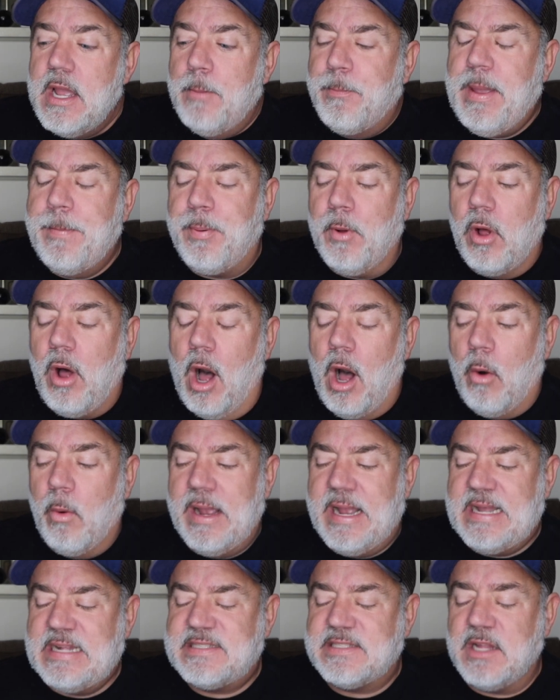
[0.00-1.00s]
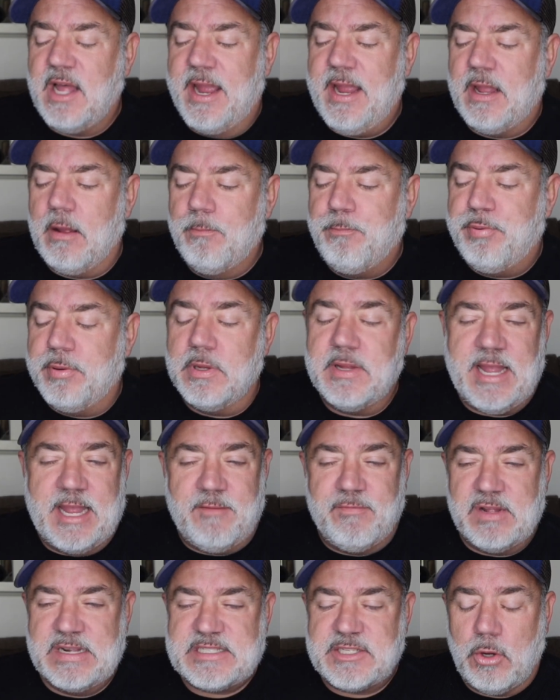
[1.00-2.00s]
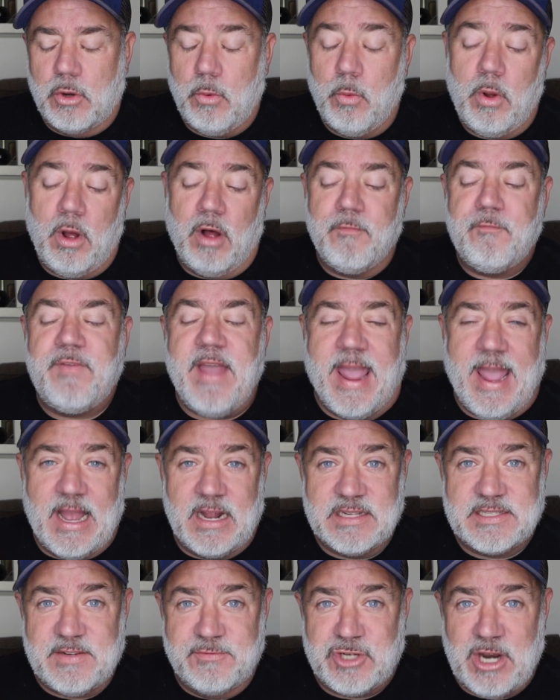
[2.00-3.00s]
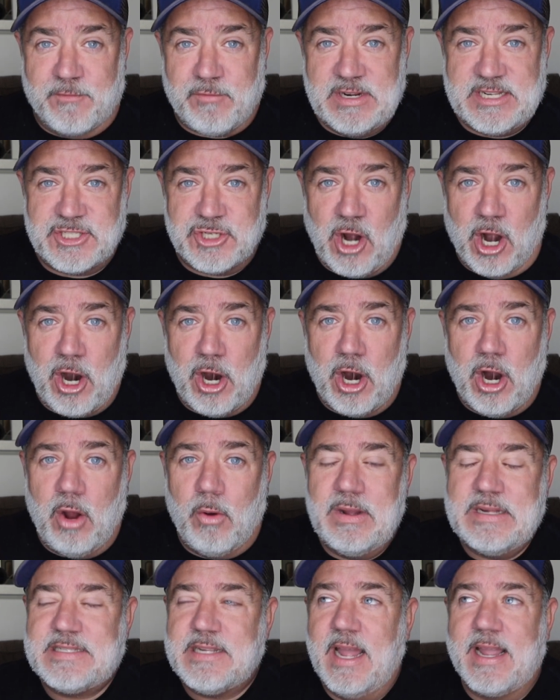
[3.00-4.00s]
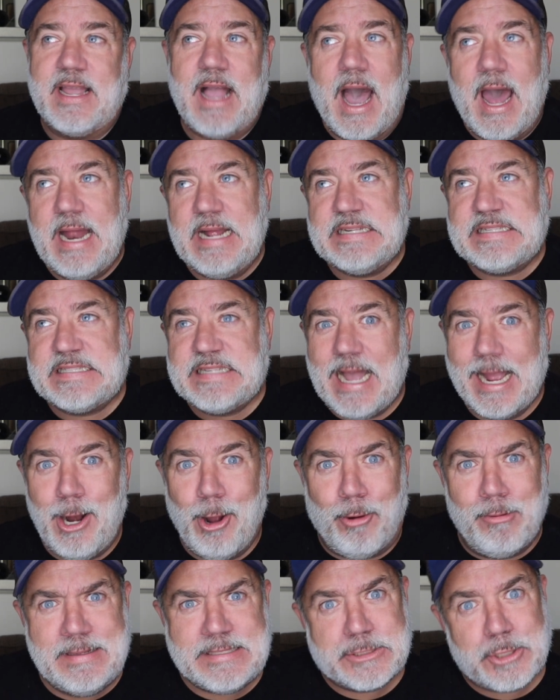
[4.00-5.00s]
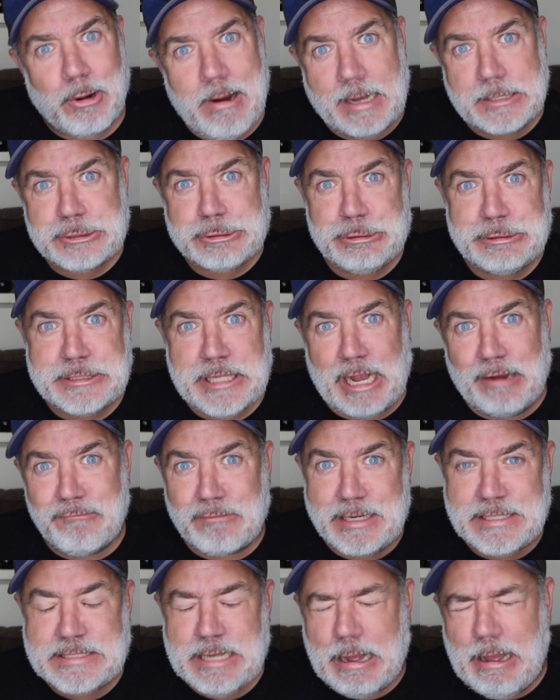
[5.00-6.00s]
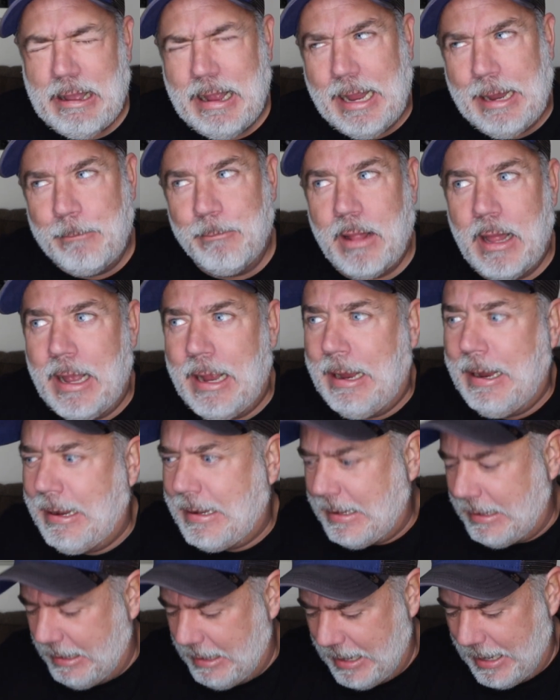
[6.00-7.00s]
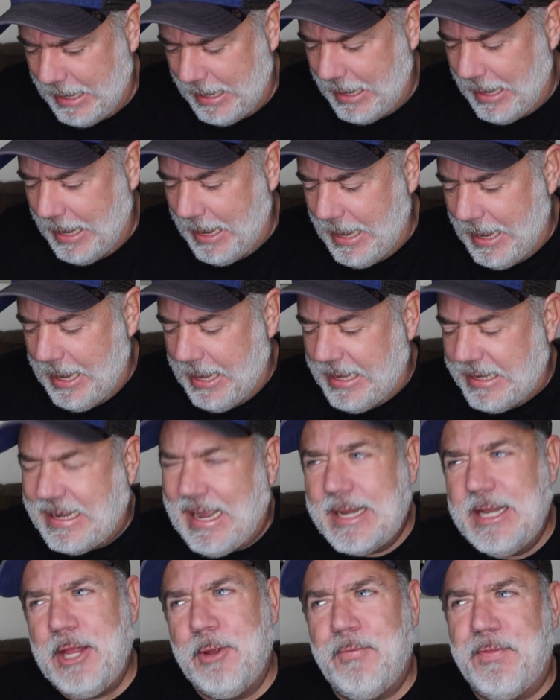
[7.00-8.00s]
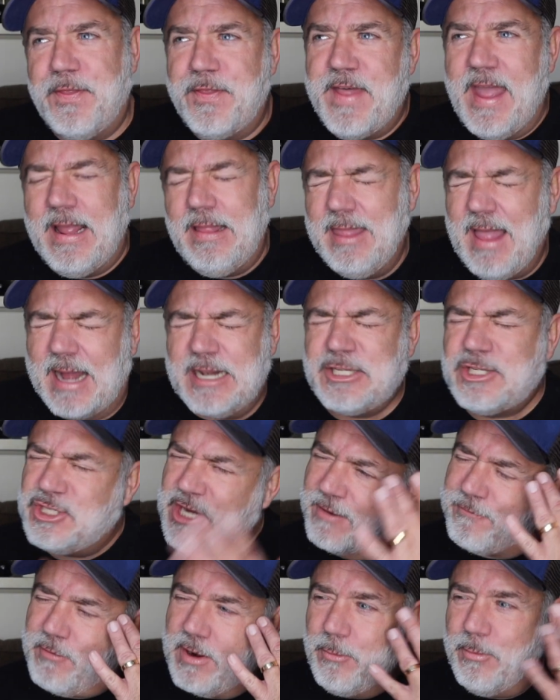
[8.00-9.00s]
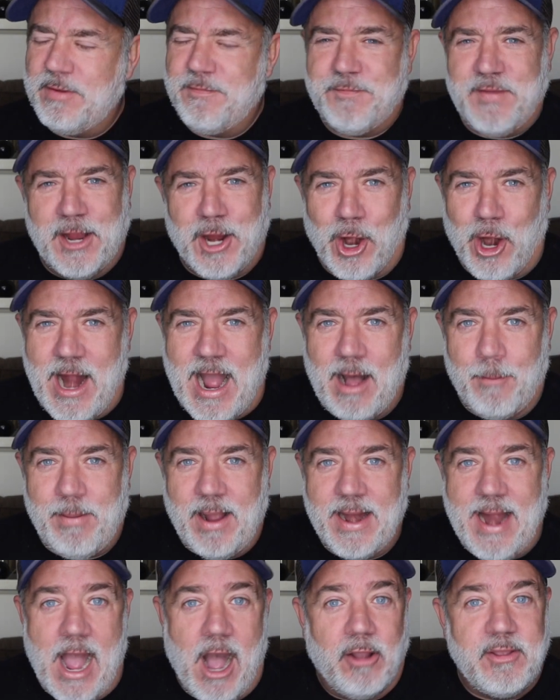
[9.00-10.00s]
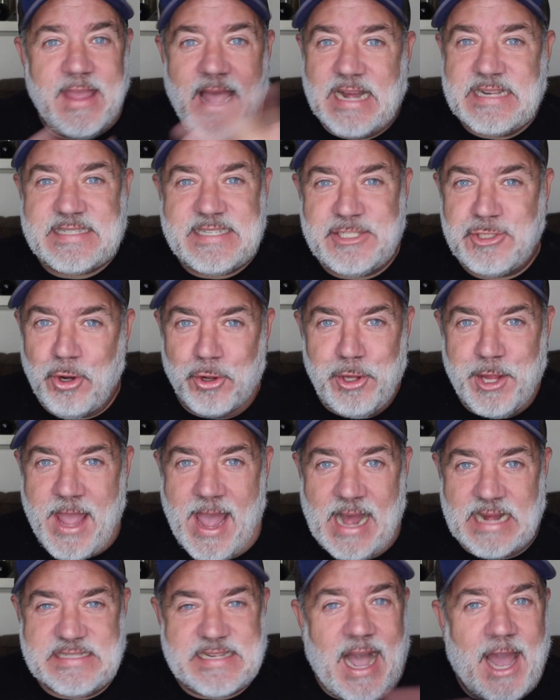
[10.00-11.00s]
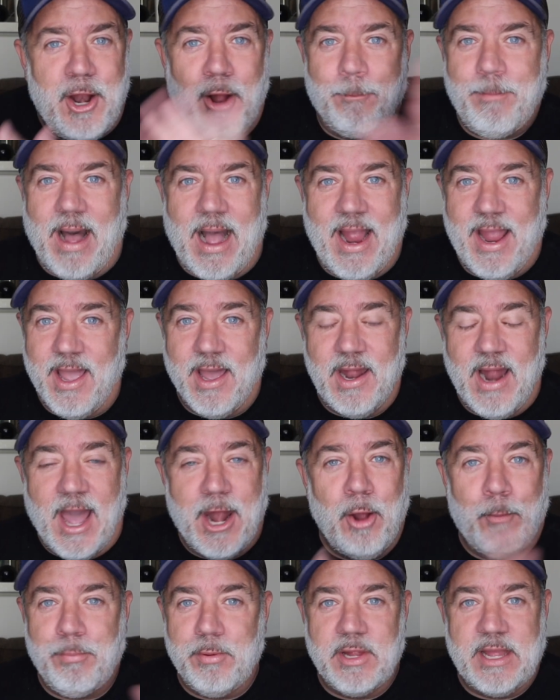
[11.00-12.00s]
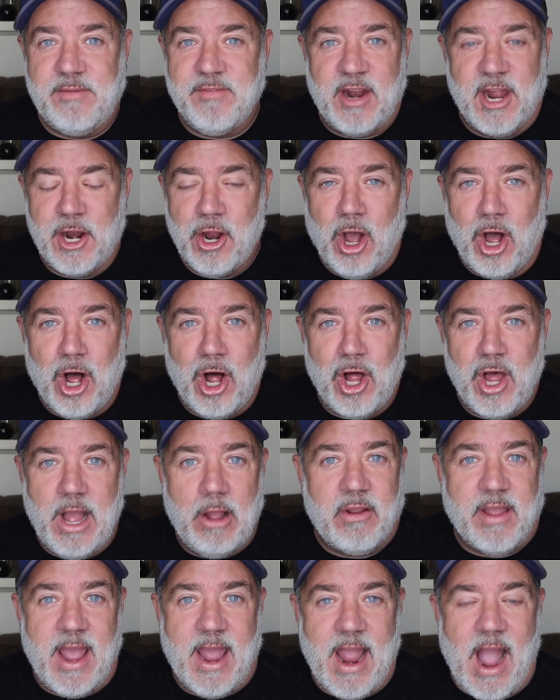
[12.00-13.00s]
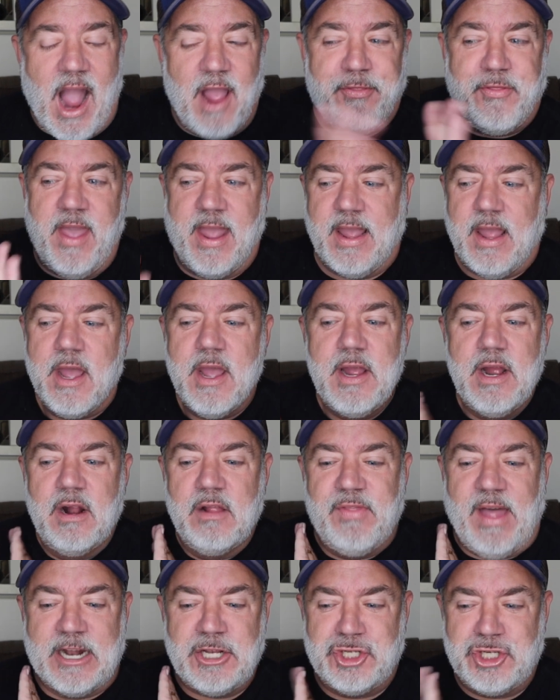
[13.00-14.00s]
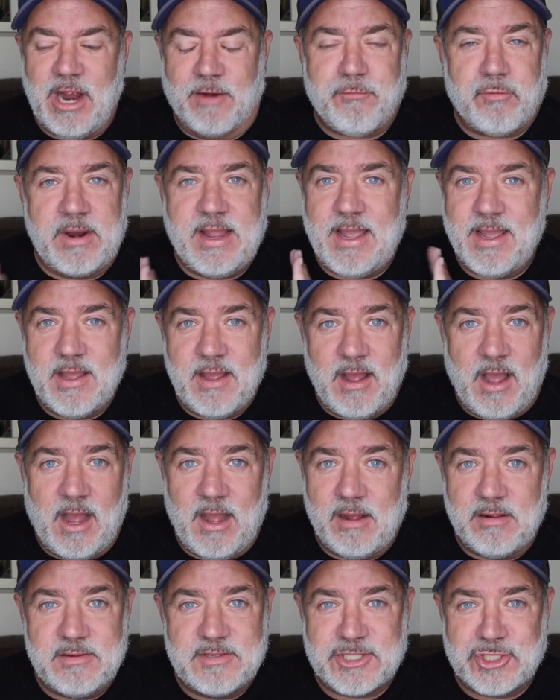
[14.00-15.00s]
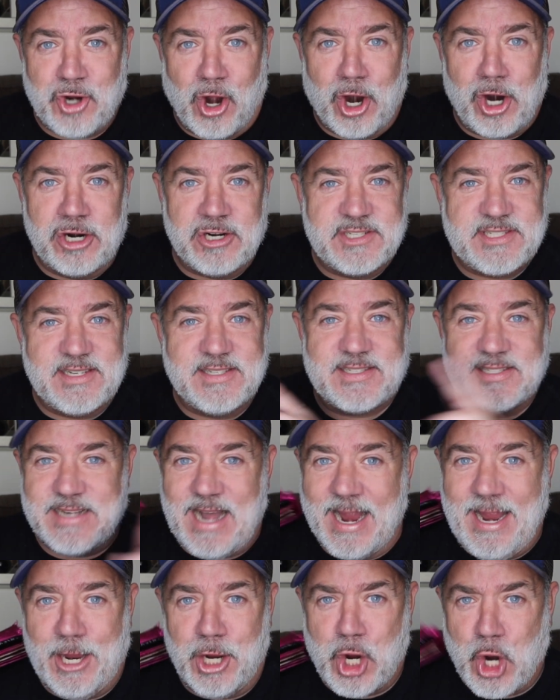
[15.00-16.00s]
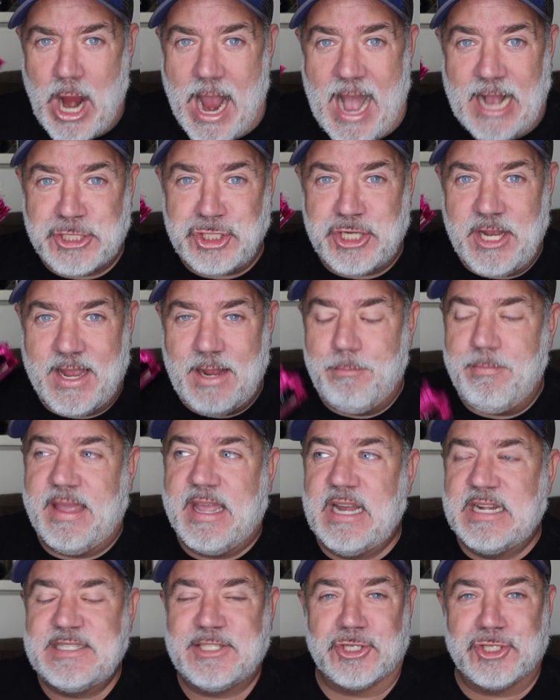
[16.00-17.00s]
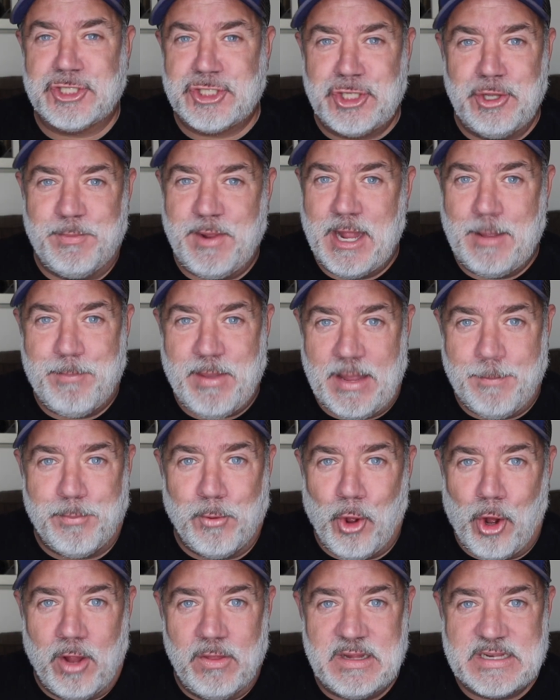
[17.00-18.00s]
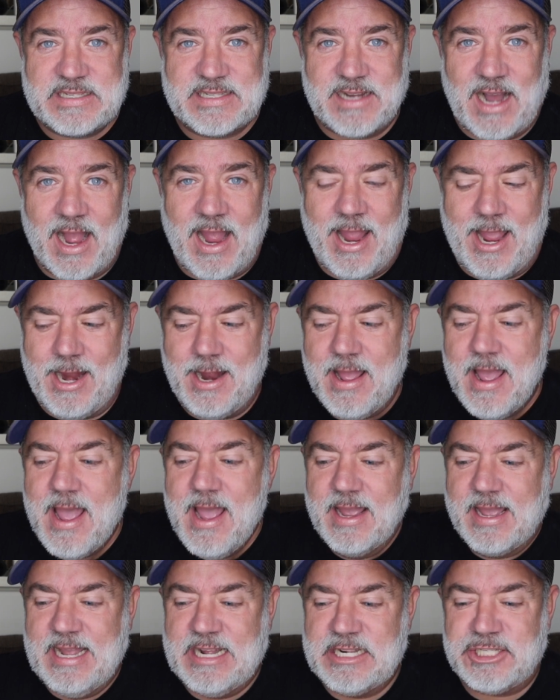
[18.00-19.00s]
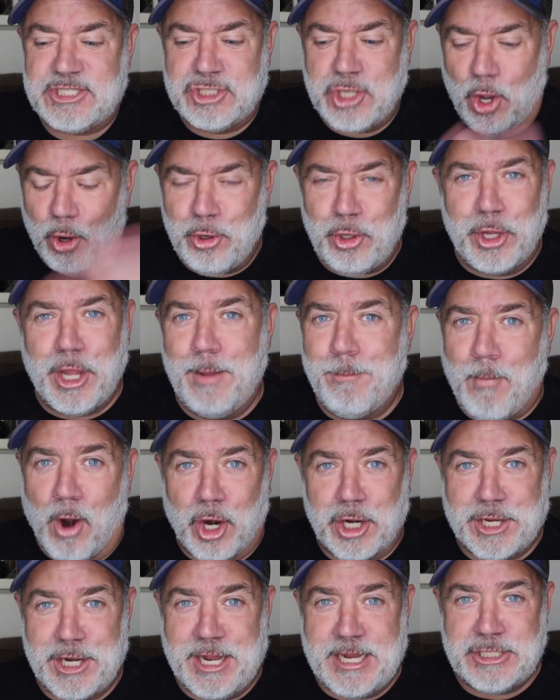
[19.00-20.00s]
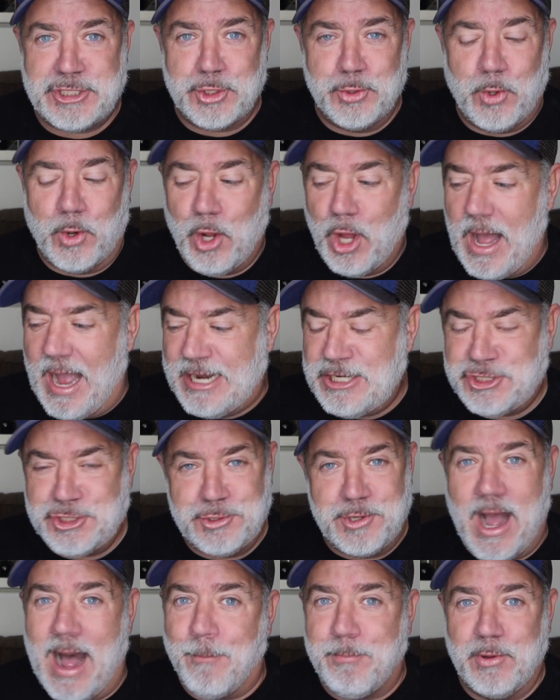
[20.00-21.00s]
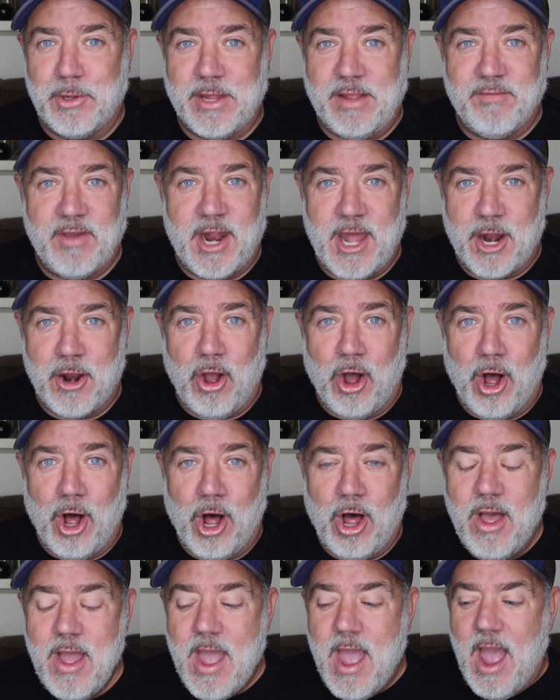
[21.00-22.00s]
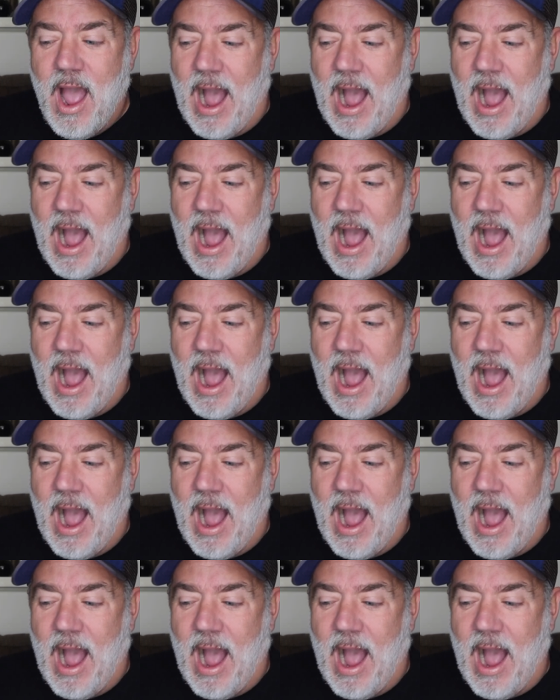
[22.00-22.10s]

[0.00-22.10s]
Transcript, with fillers: people always like believe this whole, well, fans of Jeffree Star are always like, God, his site always crashes every time. Like, God, you think that Jeffree would figure it out by now. Yes, he totally has. I don't buy it. I don't believe it at all, okay? I think that Jeffree uh, Star's site crashing because there's too many people on the site is totally a marketing tool. I do not believe it at all.